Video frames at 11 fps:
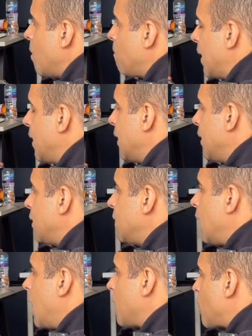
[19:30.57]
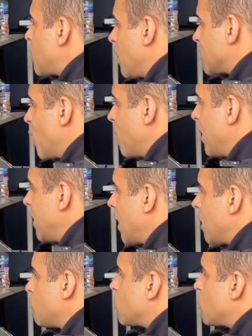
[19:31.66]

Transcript: but I know you can't tell me, and I'm